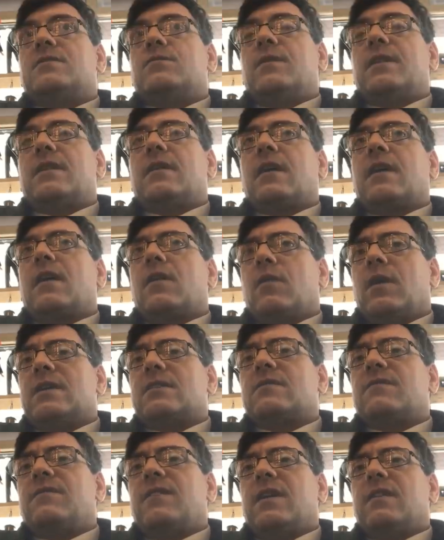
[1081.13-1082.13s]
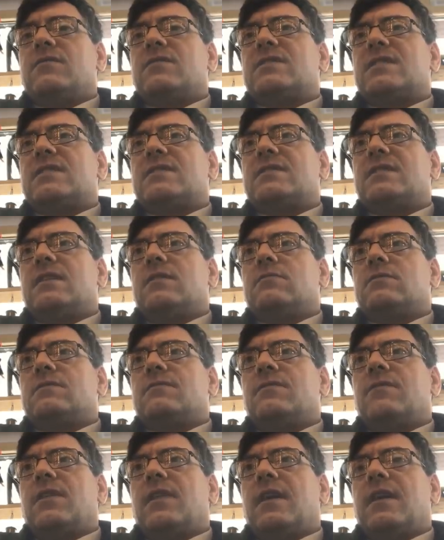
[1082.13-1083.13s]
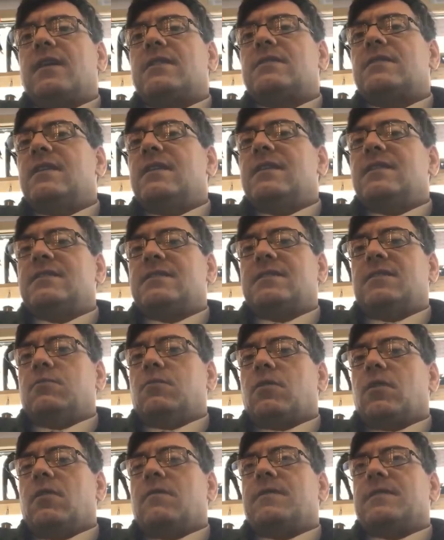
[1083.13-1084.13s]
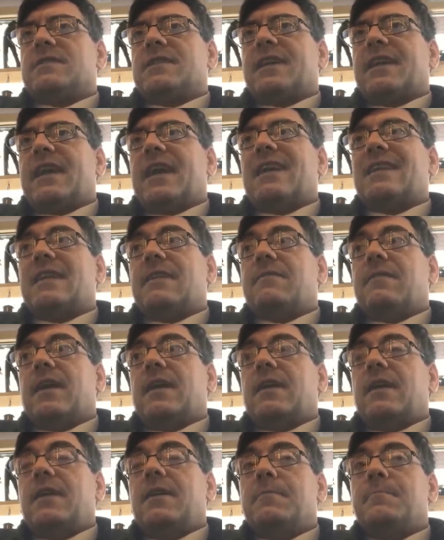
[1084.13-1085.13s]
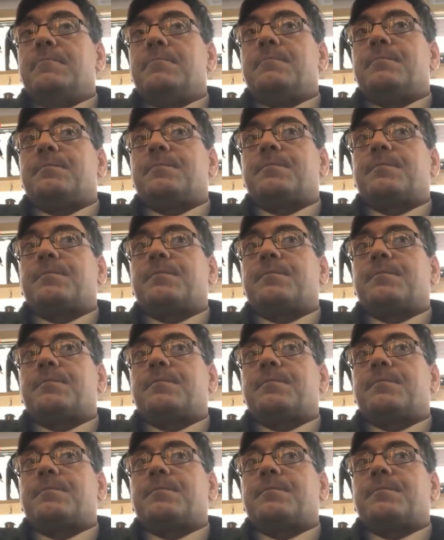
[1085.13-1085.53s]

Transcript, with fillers: uh, this week. I'm going to ask five or six thousand for that. See what offers I get, if any.